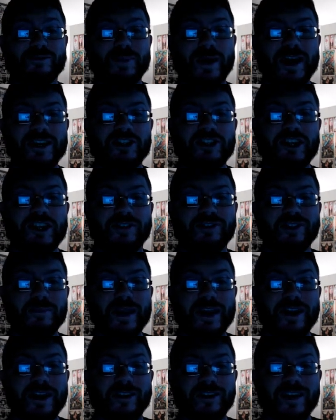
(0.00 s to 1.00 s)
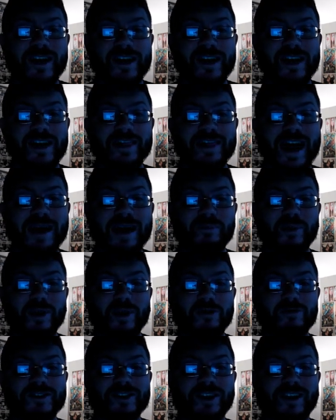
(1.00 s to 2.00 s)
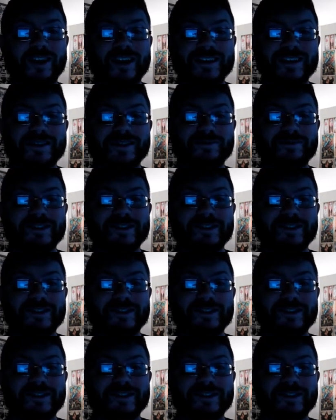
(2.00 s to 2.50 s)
by Jeff Lemire, and that book was awesome.